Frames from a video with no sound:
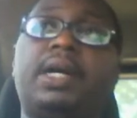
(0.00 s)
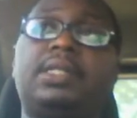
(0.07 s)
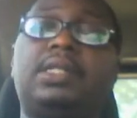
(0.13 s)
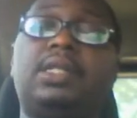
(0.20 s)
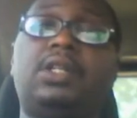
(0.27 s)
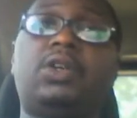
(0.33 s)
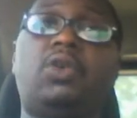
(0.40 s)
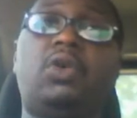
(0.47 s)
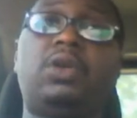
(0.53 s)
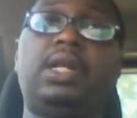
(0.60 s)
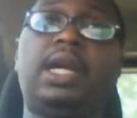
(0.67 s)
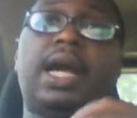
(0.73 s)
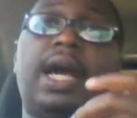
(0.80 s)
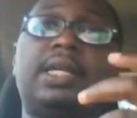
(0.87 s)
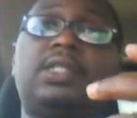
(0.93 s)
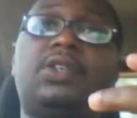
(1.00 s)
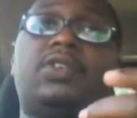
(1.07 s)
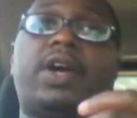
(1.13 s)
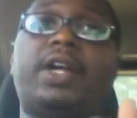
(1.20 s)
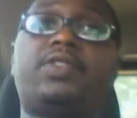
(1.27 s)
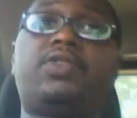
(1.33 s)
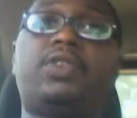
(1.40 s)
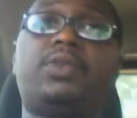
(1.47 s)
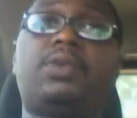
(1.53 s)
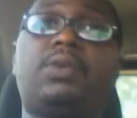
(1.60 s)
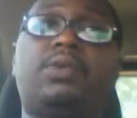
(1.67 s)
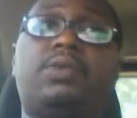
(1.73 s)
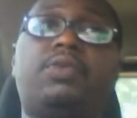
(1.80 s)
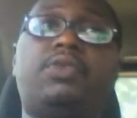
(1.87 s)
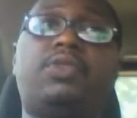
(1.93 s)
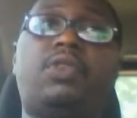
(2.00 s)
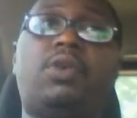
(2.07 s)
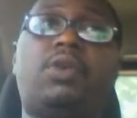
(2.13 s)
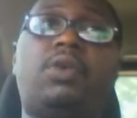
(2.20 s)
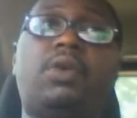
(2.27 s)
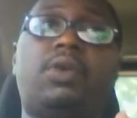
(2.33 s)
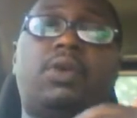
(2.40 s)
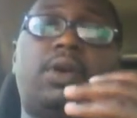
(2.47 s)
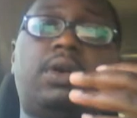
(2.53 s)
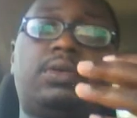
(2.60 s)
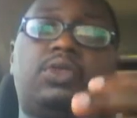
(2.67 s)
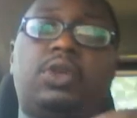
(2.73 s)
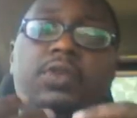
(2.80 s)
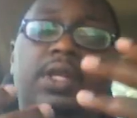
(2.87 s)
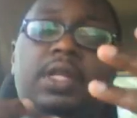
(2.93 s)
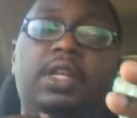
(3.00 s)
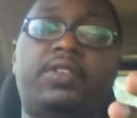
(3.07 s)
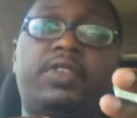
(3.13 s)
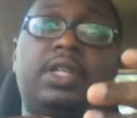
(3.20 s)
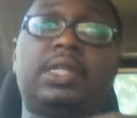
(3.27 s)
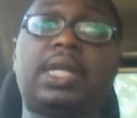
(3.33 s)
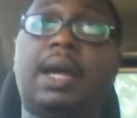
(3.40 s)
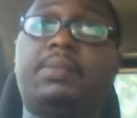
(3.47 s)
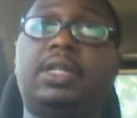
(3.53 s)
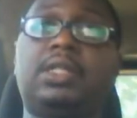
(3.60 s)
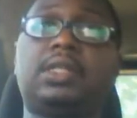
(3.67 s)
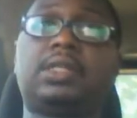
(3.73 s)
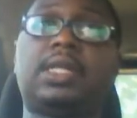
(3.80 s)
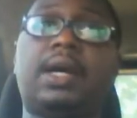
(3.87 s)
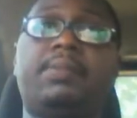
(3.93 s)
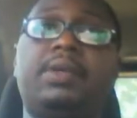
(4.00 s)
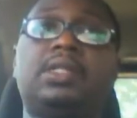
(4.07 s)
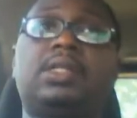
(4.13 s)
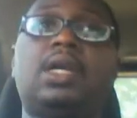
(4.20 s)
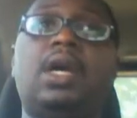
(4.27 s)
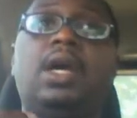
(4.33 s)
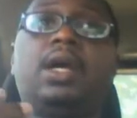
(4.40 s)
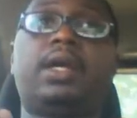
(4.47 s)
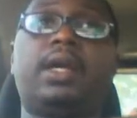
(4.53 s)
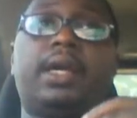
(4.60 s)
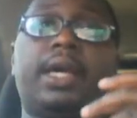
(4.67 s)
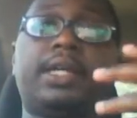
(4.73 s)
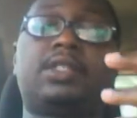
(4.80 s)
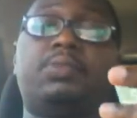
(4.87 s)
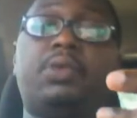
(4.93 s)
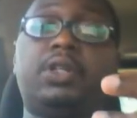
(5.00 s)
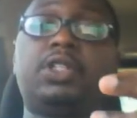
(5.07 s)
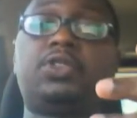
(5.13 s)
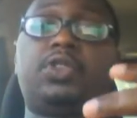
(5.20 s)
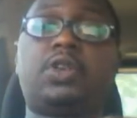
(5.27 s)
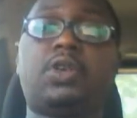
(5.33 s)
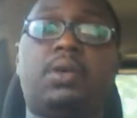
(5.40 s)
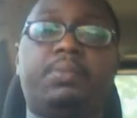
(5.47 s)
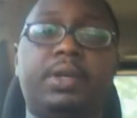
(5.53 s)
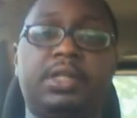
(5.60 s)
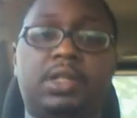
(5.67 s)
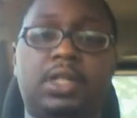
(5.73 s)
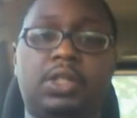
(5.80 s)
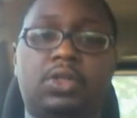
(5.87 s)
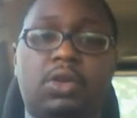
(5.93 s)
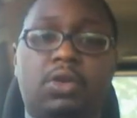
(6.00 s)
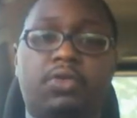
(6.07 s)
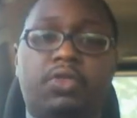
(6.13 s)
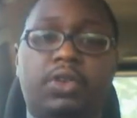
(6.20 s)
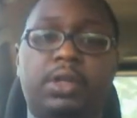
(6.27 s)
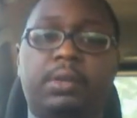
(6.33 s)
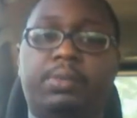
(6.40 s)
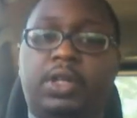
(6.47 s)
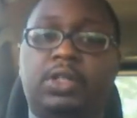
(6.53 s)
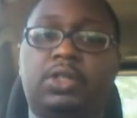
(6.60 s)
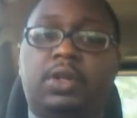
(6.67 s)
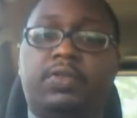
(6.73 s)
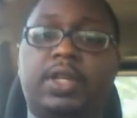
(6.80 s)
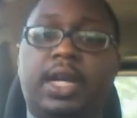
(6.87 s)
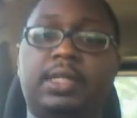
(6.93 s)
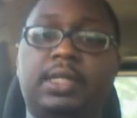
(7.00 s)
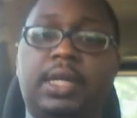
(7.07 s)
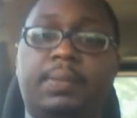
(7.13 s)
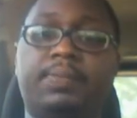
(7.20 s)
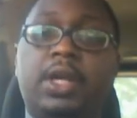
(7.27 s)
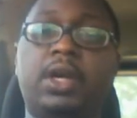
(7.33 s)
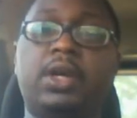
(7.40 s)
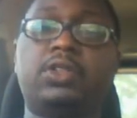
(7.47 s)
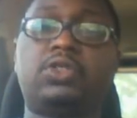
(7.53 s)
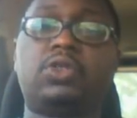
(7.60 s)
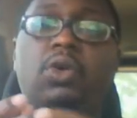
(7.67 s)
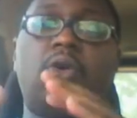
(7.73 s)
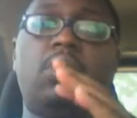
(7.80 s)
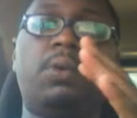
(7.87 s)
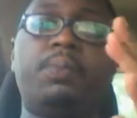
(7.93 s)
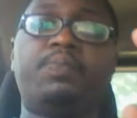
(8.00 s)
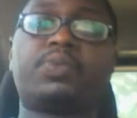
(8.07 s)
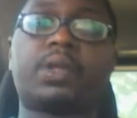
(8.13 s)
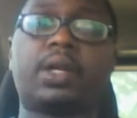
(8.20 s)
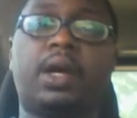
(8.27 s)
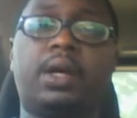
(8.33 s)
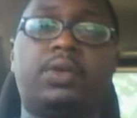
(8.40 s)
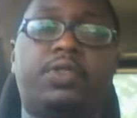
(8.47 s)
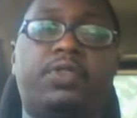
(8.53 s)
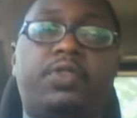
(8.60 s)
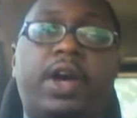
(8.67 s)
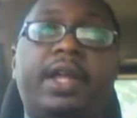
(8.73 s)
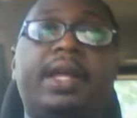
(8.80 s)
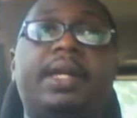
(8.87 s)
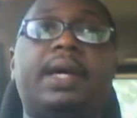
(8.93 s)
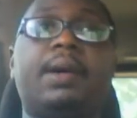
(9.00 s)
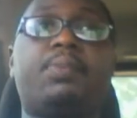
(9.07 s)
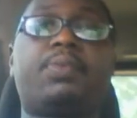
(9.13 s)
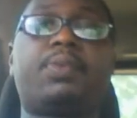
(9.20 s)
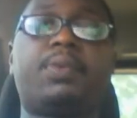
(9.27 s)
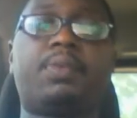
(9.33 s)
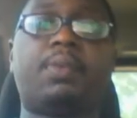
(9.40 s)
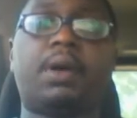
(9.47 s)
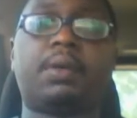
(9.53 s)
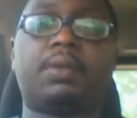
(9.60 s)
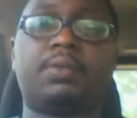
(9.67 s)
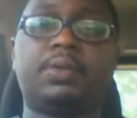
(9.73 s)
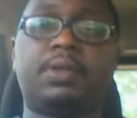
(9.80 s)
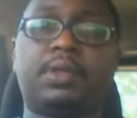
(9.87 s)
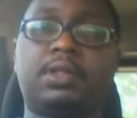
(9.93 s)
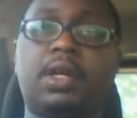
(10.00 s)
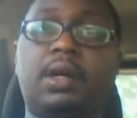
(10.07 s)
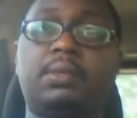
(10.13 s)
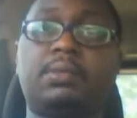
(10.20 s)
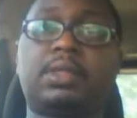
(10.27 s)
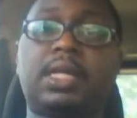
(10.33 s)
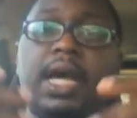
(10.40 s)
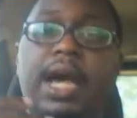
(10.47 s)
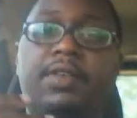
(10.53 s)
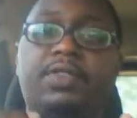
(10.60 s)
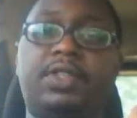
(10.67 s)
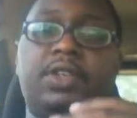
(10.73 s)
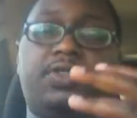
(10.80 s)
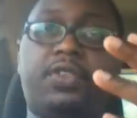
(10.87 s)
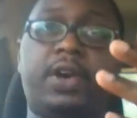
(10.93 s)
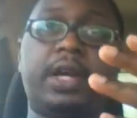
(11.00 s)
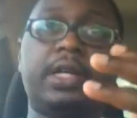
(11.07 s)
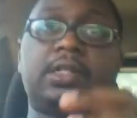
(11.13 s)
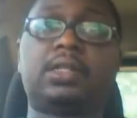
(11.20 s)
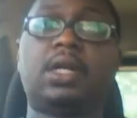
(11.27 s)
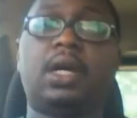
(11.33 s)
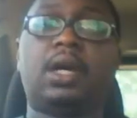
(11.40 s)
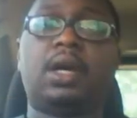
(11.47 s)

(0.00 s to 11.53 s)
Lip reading: party only has a right for to relieve in damages. That means he gets monetary compensation for the breach of that term. So you find out that terms have different